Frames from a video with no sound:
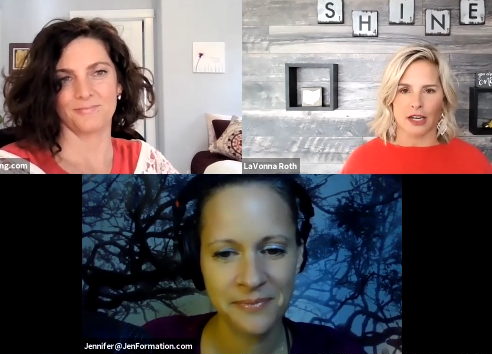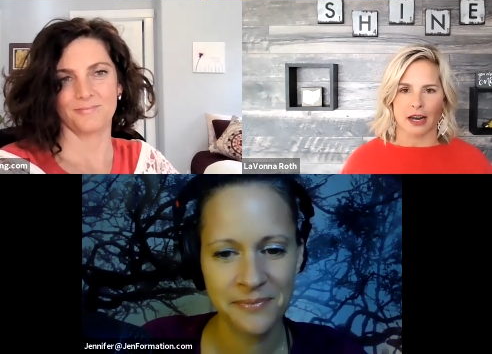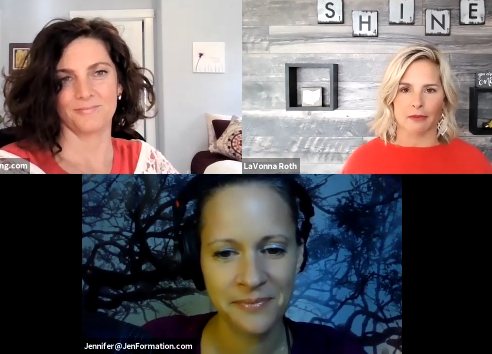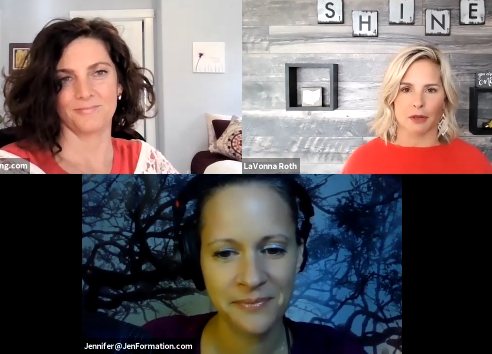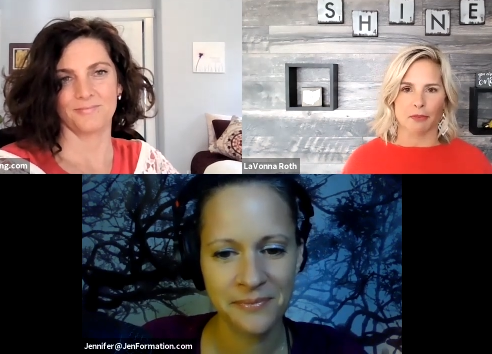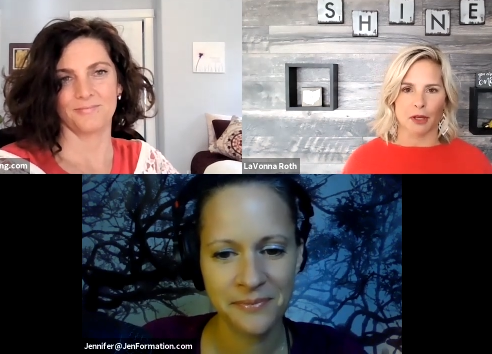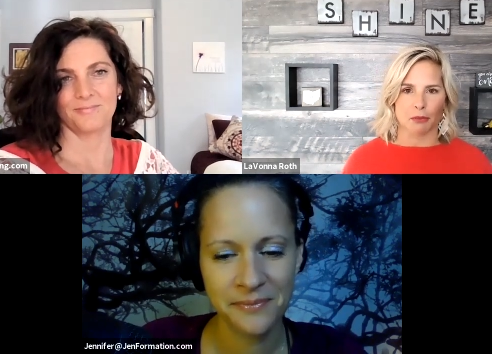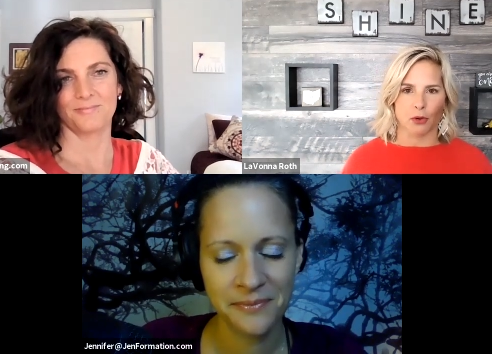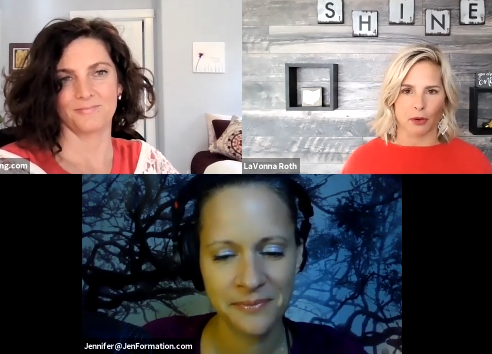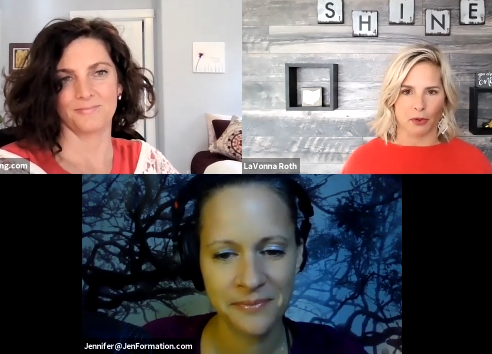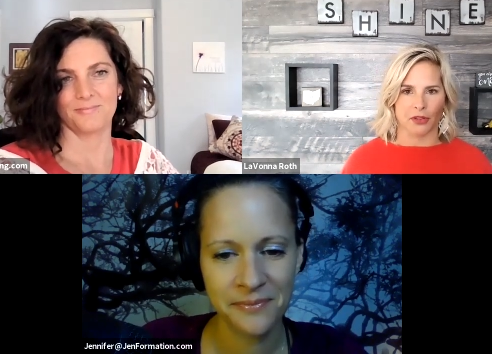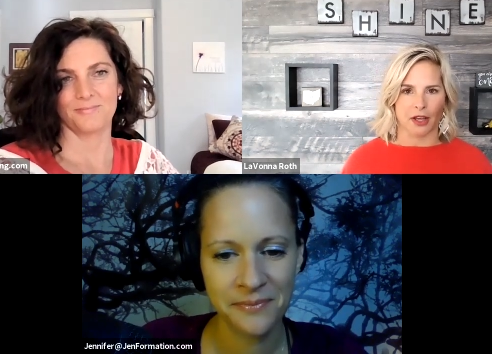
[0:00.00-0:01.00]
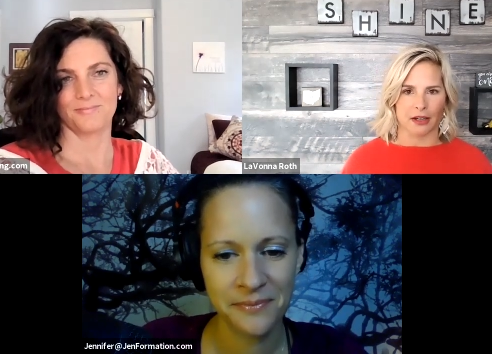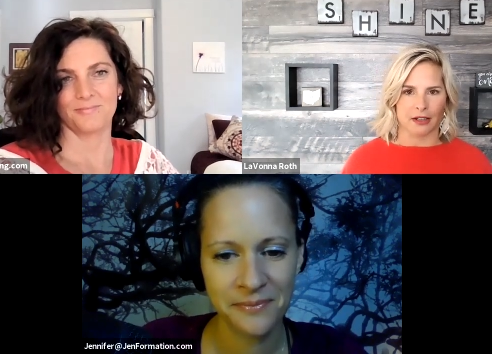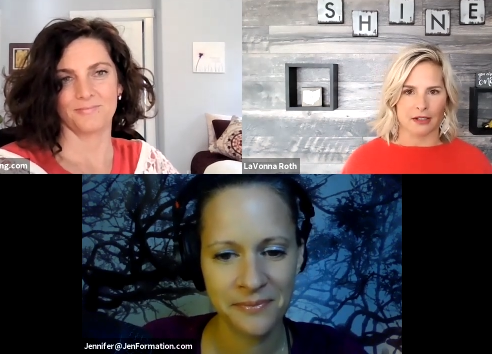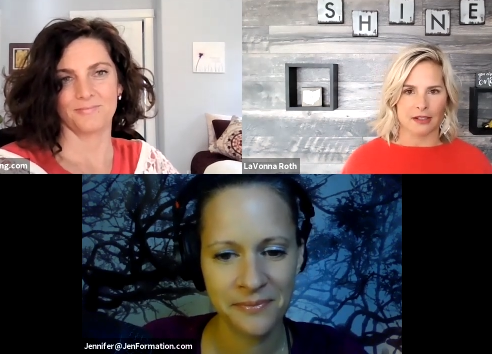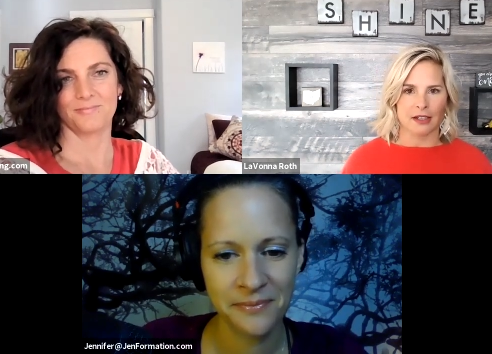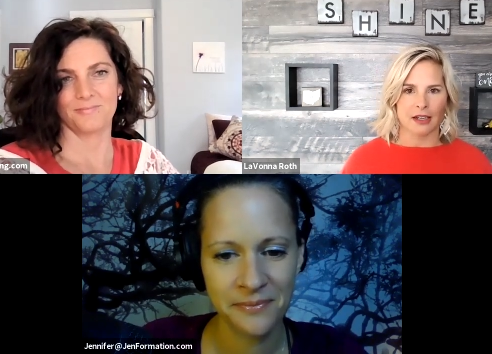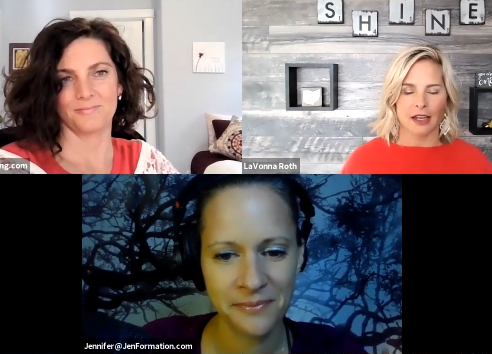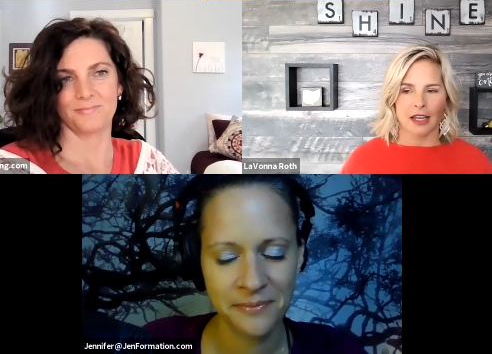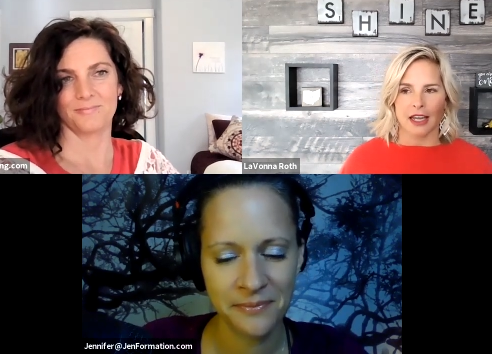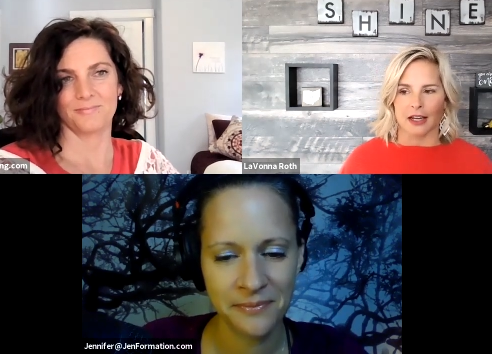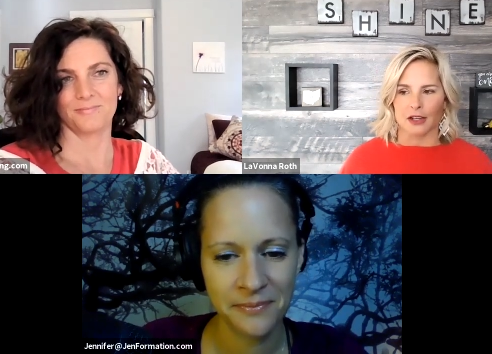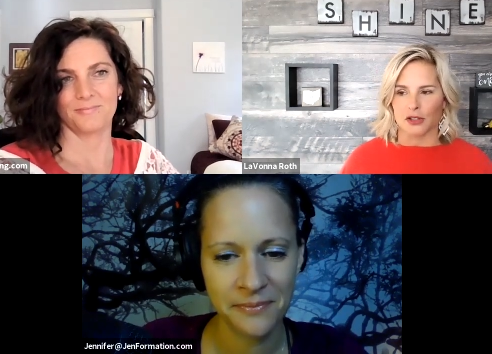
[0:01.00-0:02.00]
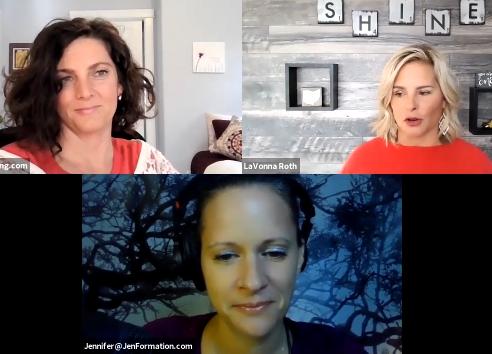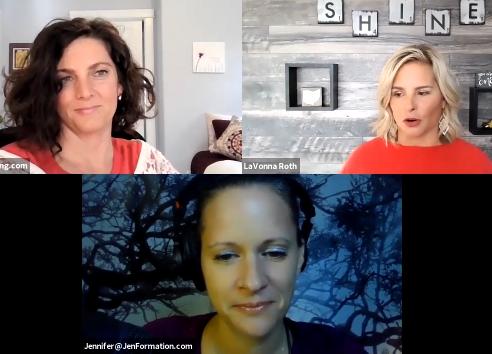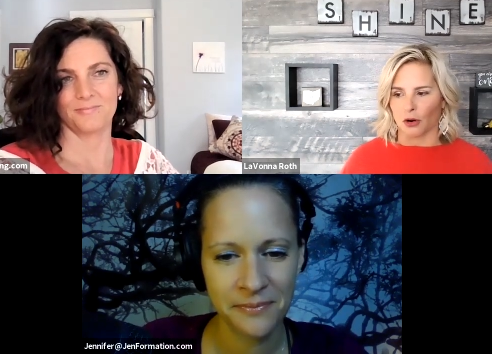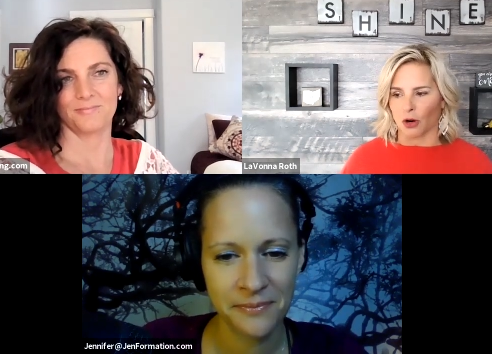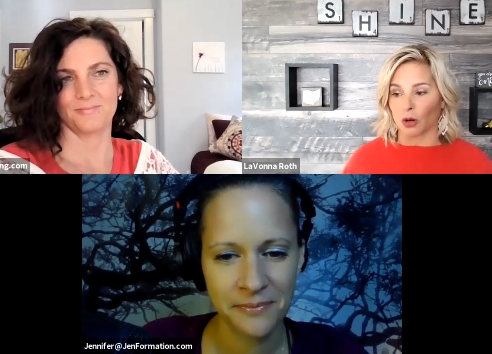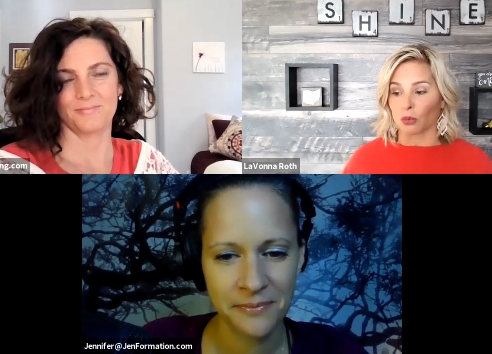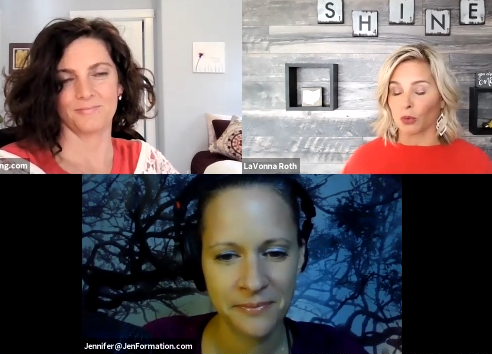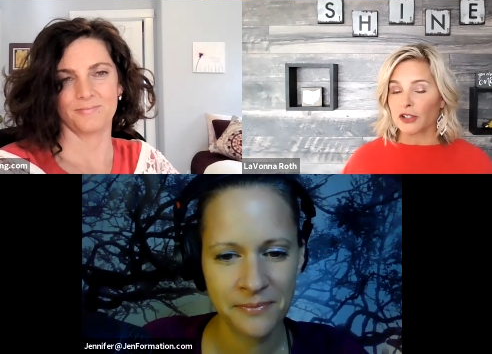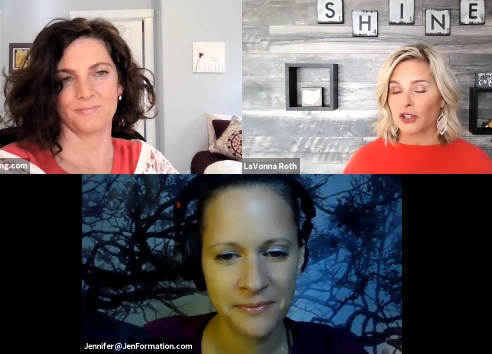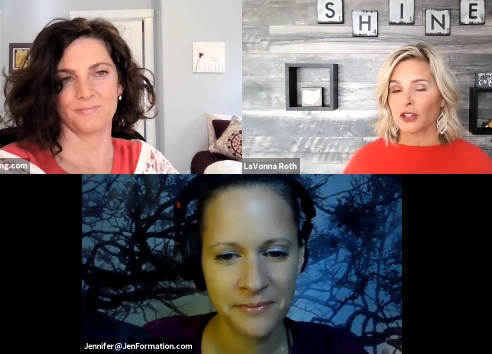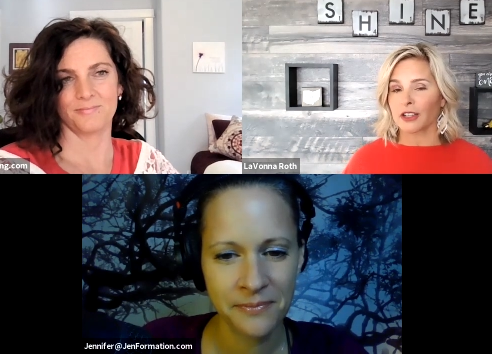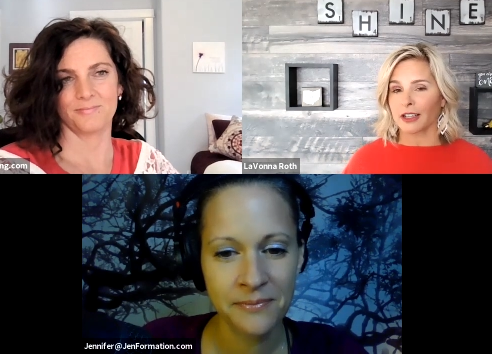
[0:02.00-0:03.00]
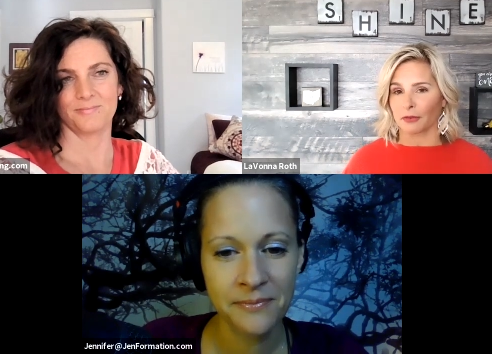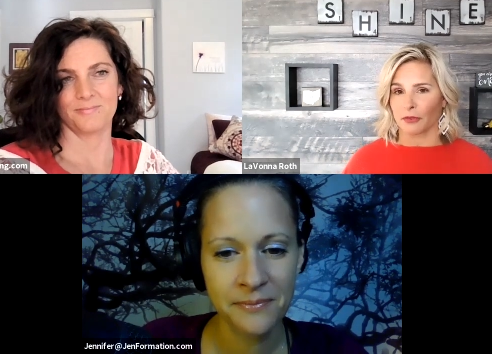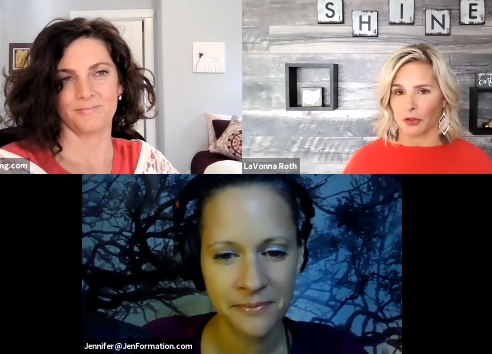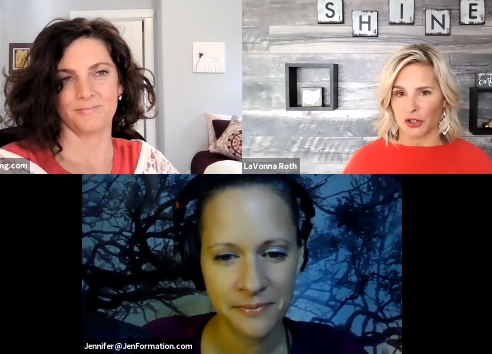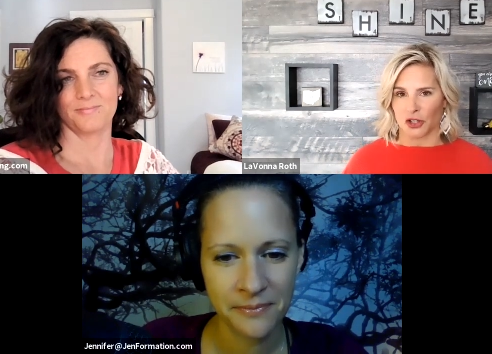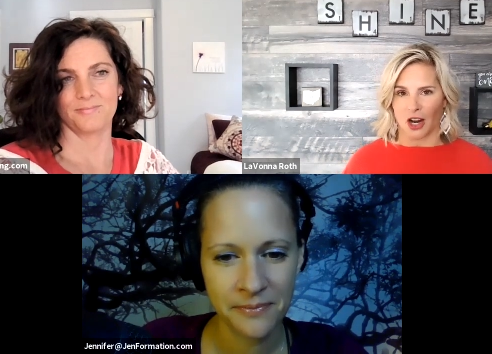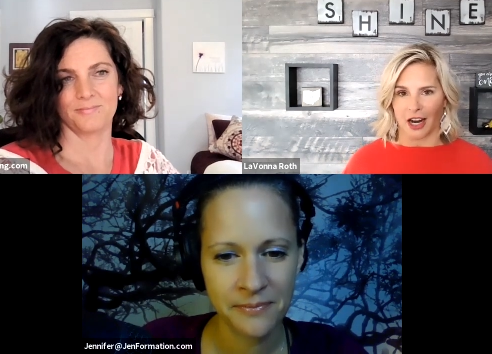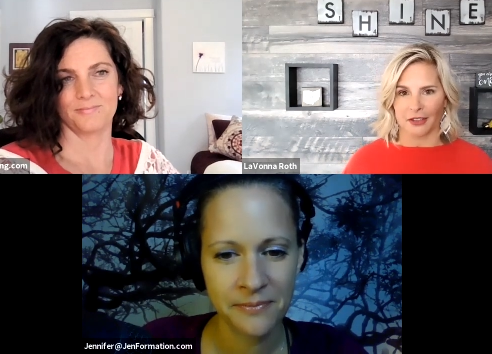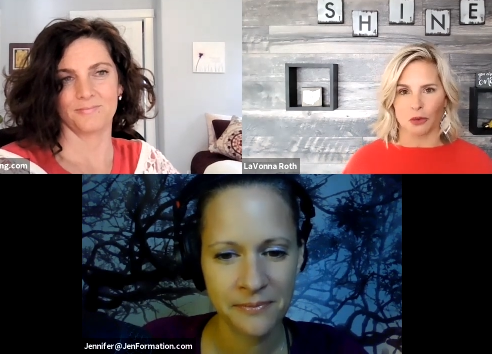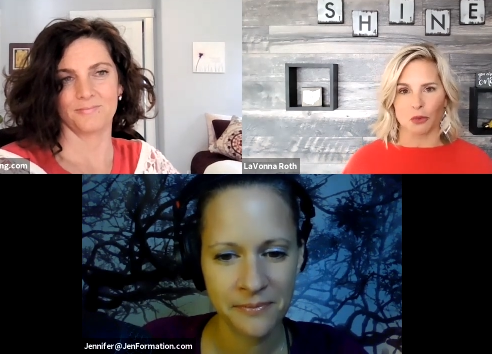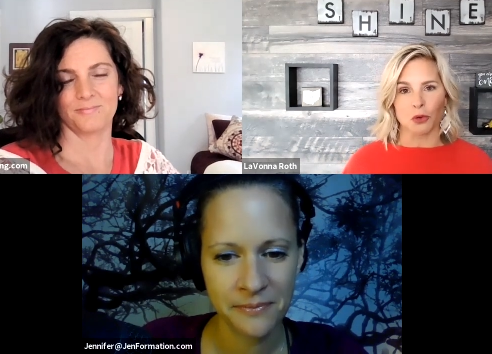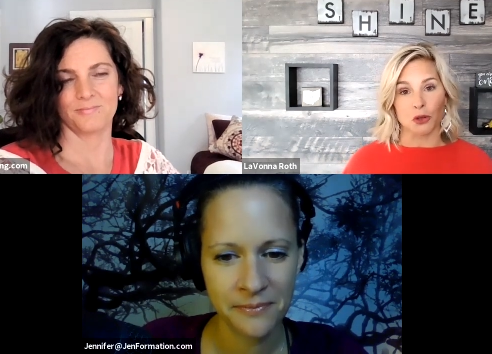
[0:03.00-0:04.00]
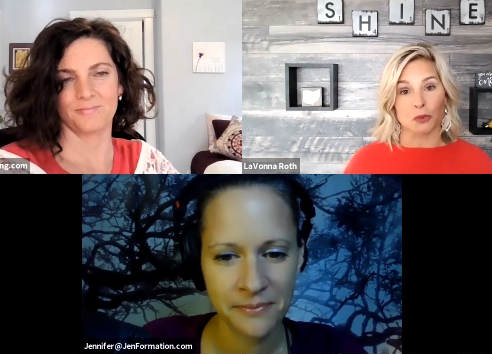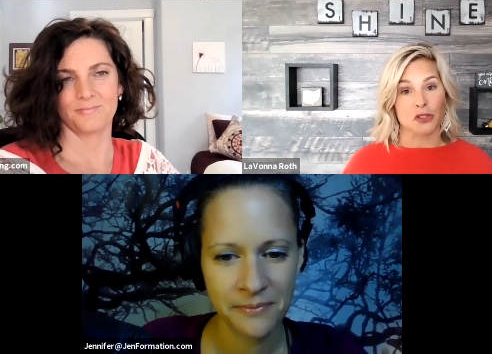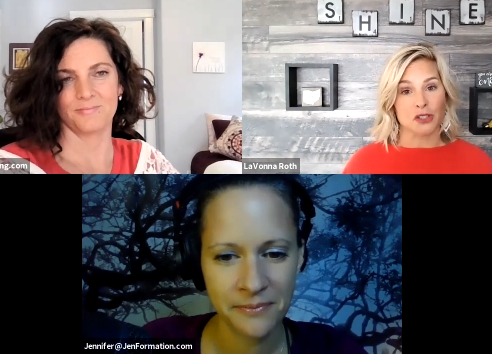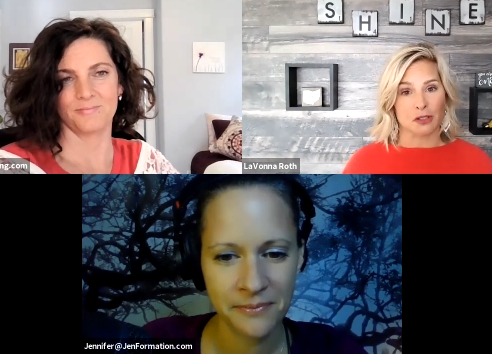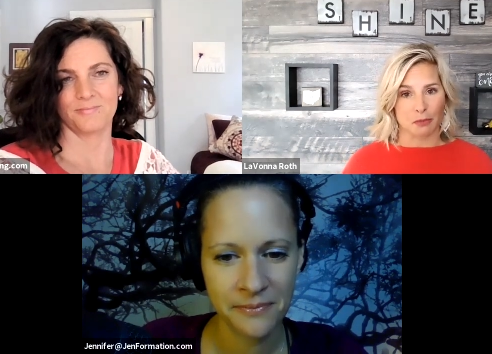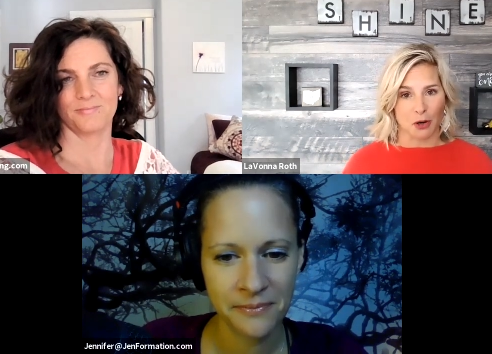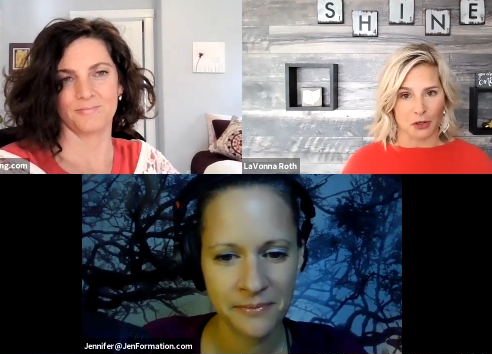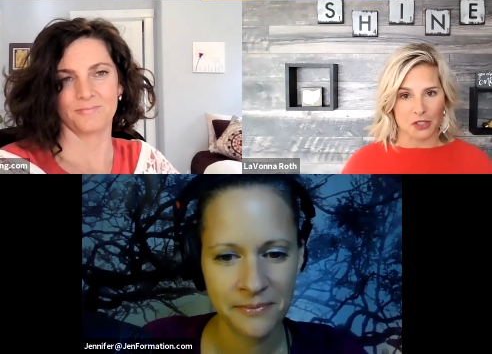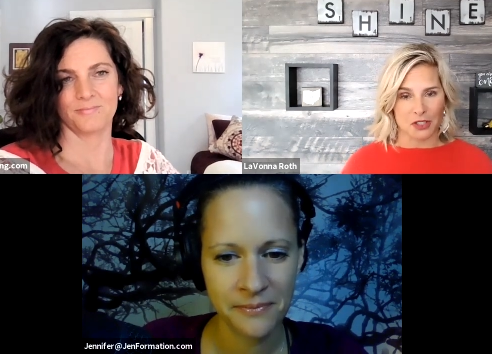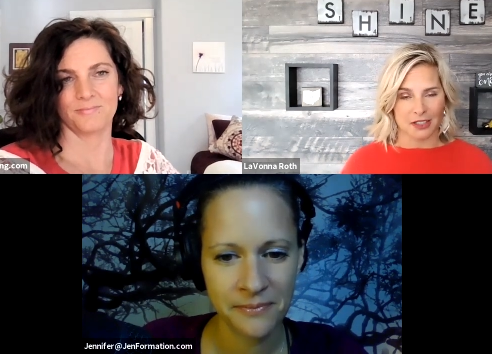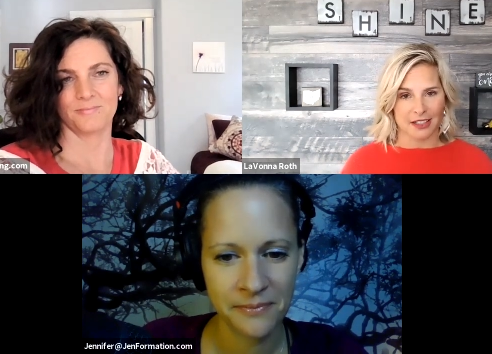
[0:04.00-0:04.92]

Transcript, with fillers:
Speaker 1: time to pinpoint what that is and so originally for shine the word was smart